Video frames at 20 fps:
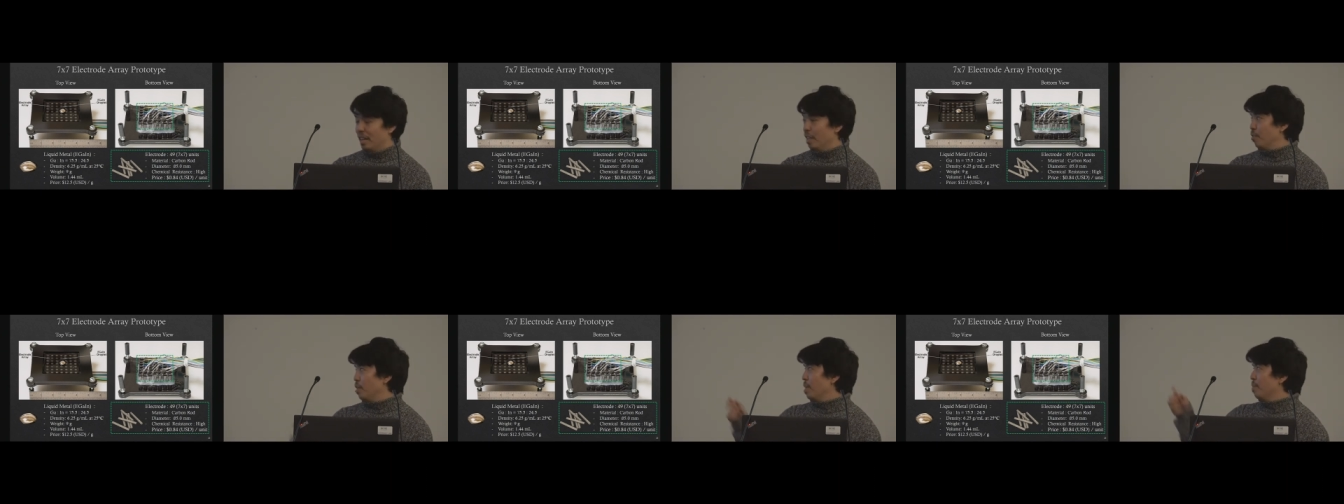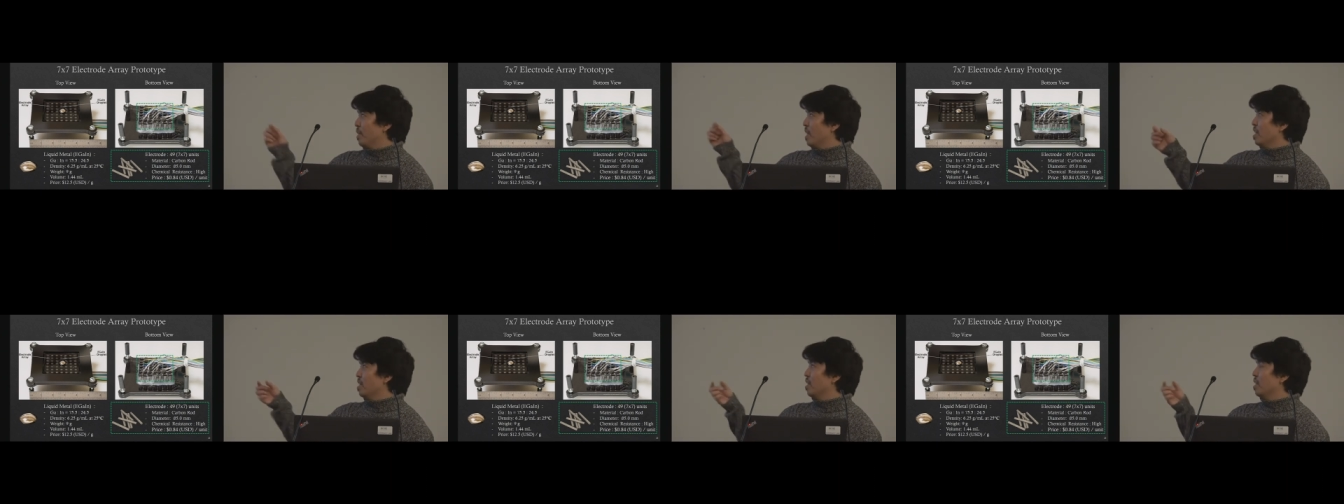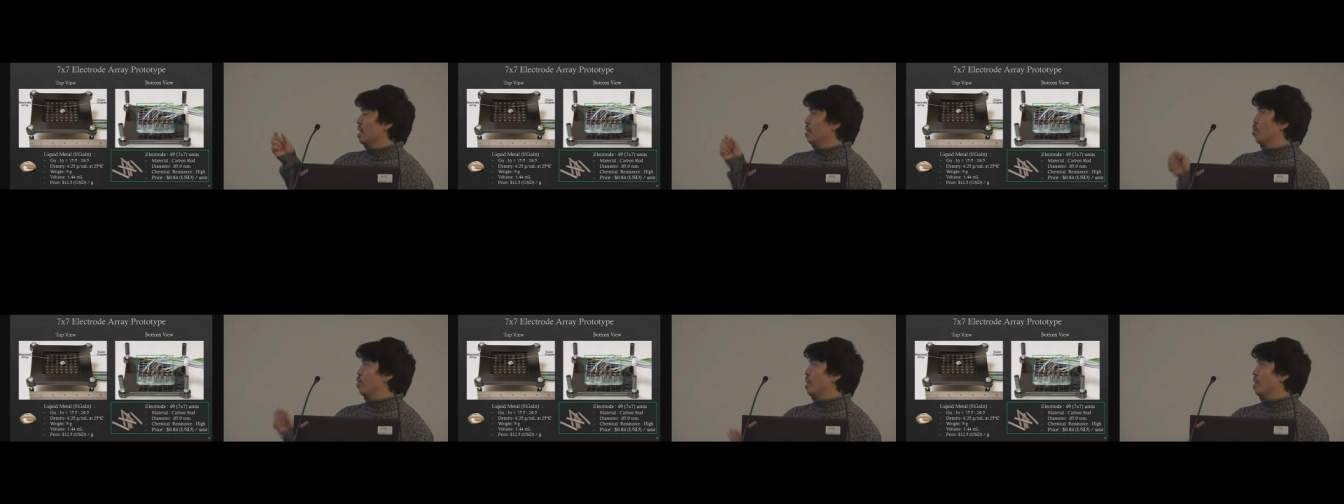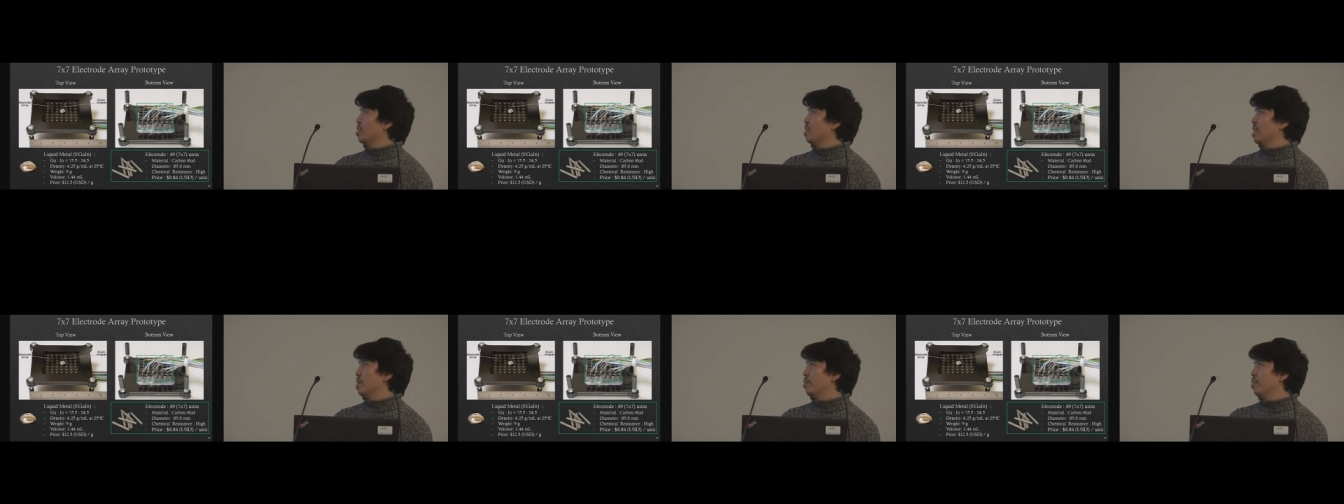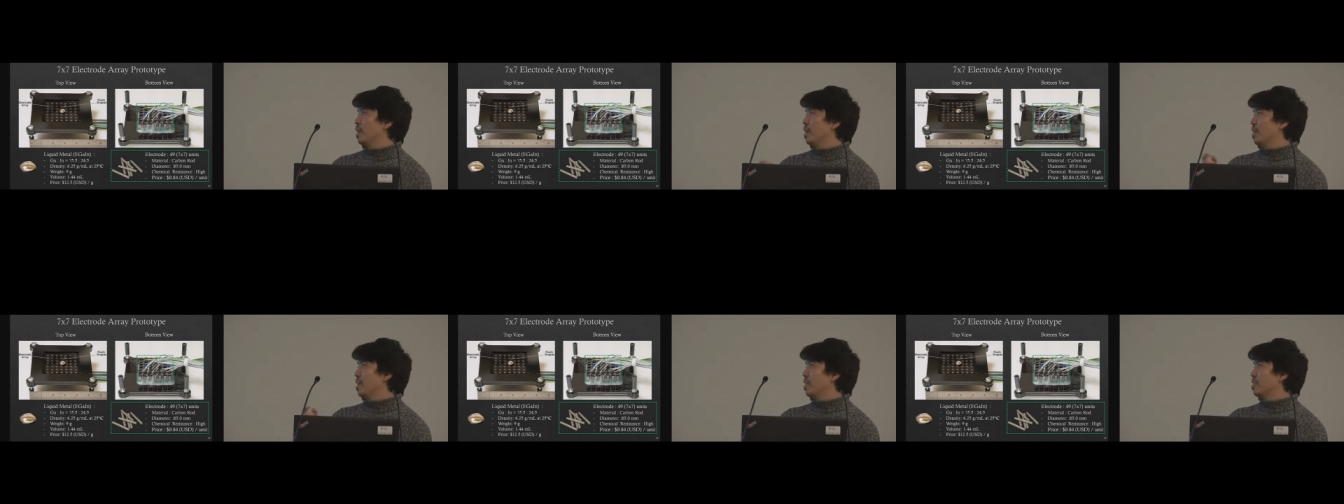And we manually
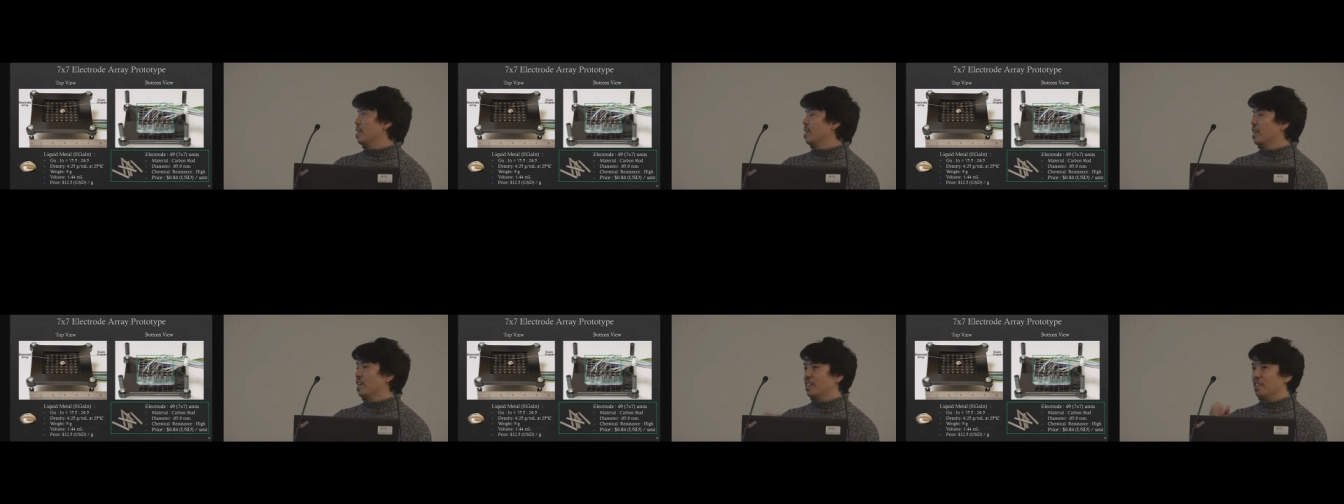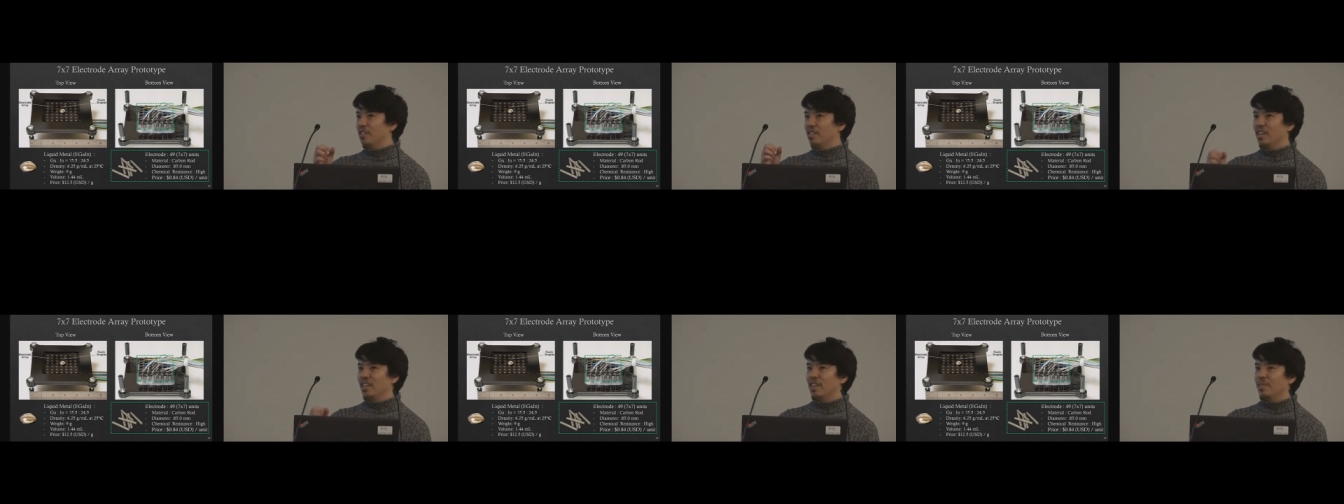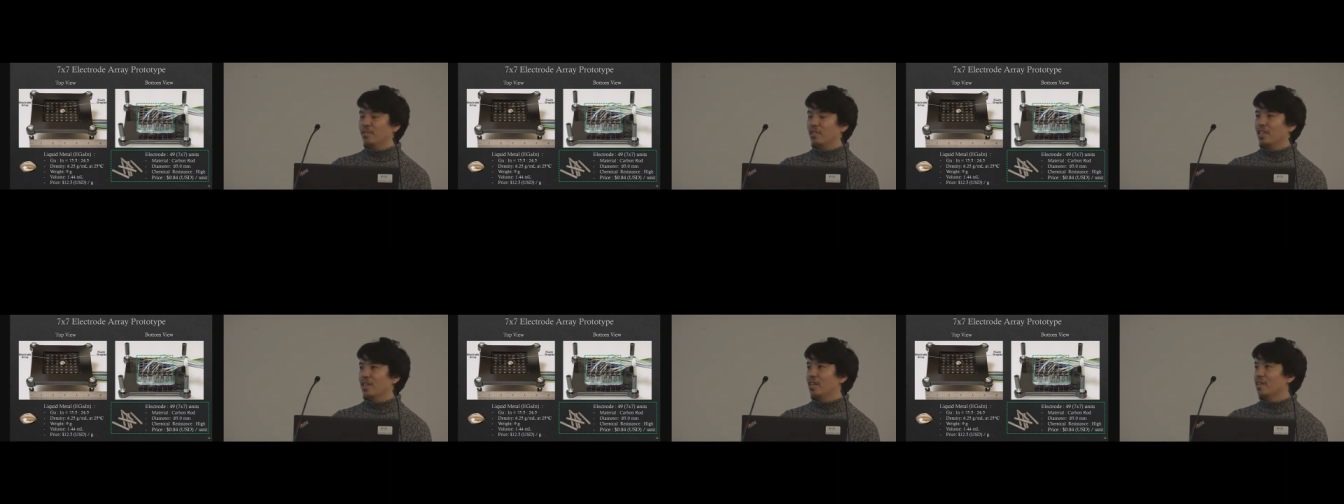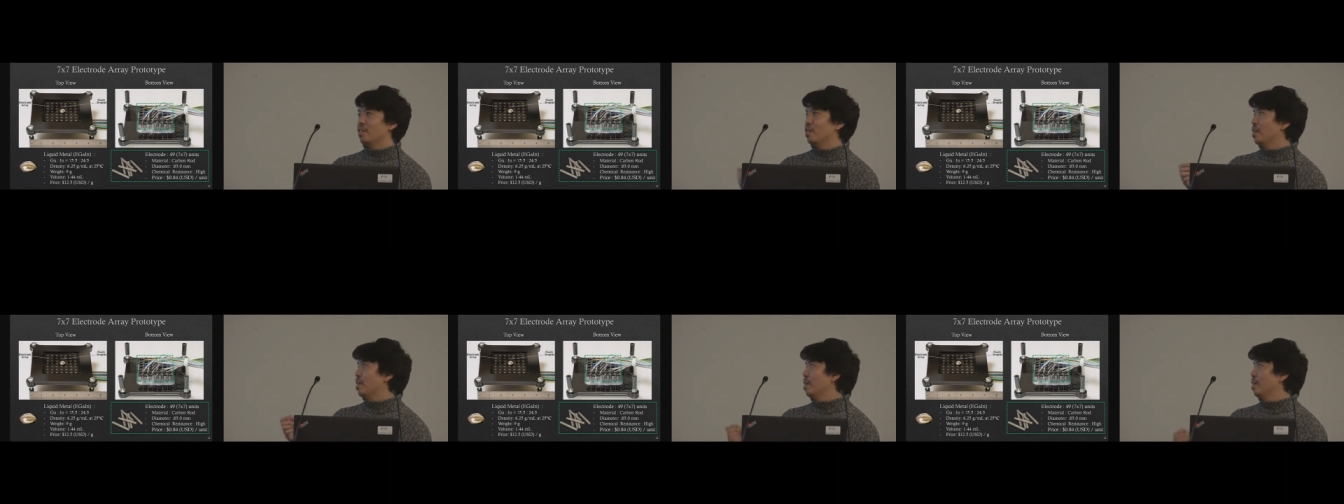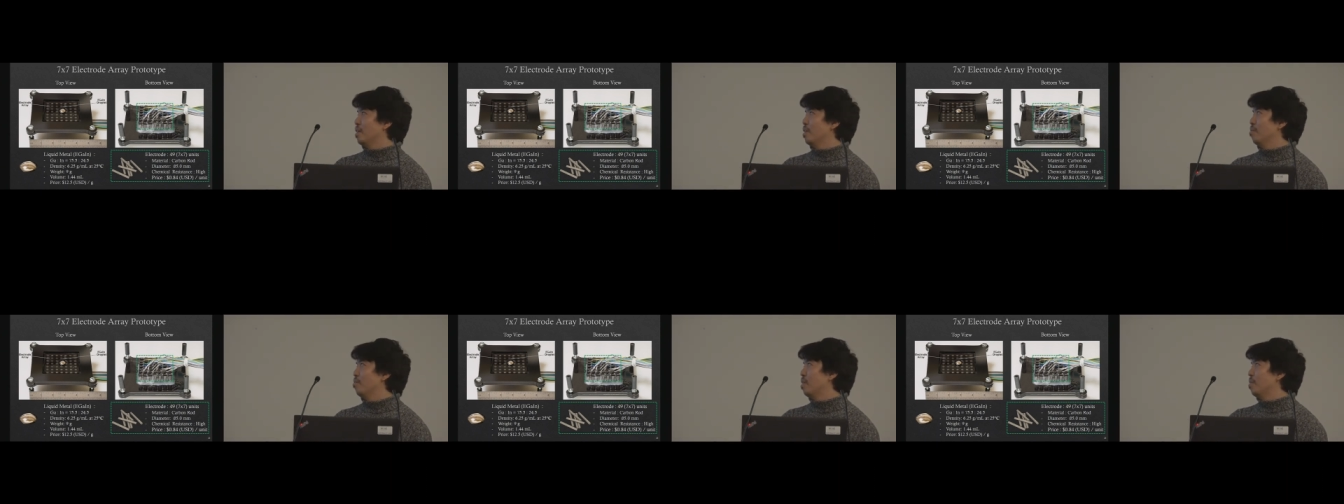connected by laser cutting adapter
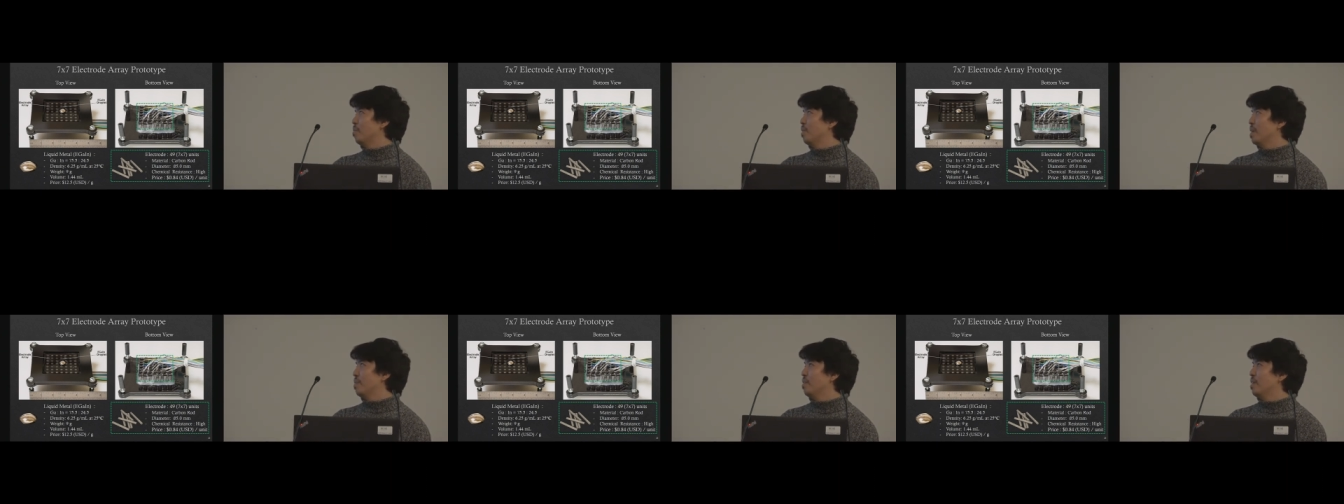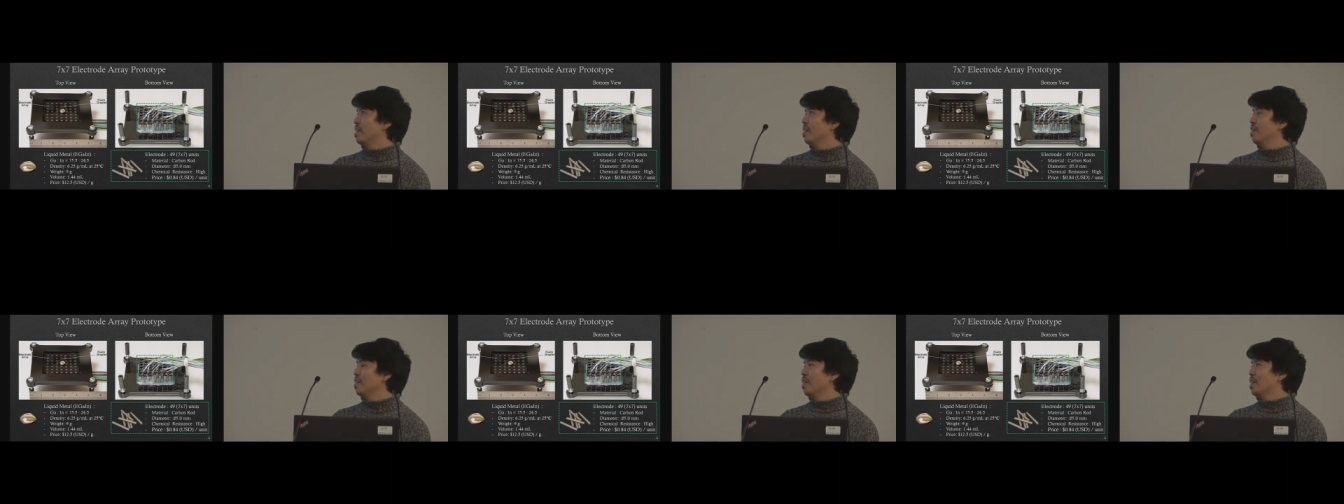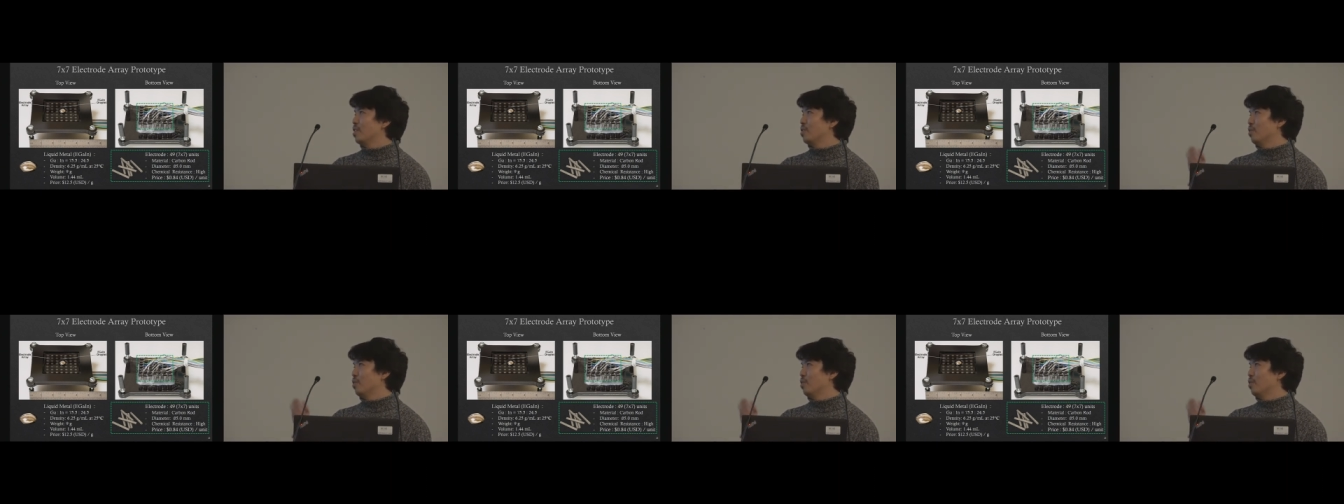and then one by one.